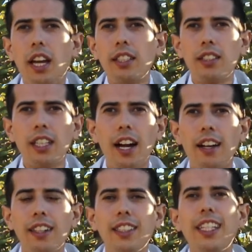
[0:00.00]
it's
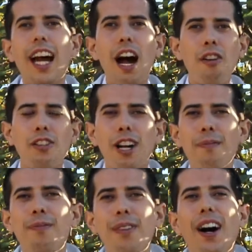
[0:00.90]
not the
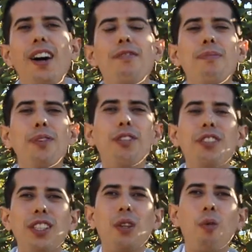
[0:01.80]
outcome of
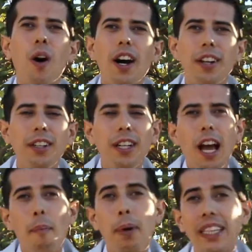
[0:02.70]
moving the water,
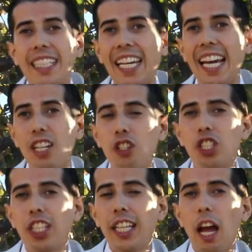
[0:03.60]
but the
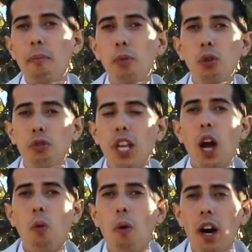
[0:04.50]
energy that moves
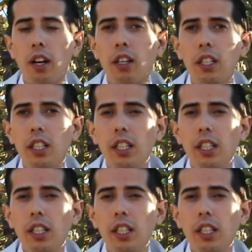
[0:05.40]
that water.